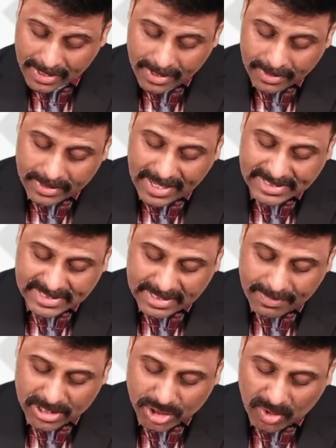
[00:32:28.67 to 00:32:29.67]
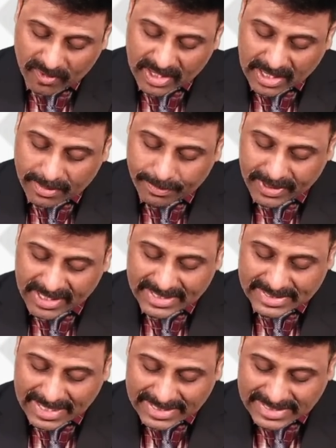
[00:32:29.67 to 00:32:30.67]
The estimation of the company is
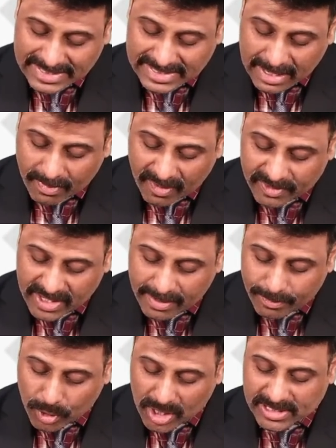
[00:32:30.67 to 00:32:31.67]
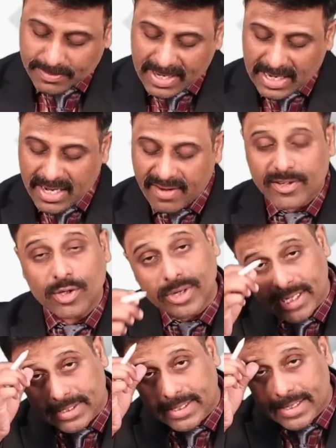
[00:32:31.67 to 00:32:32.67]
that some of the employees may leave
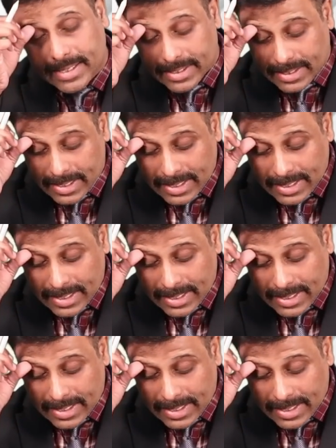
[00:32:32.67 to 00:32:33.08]
during the year,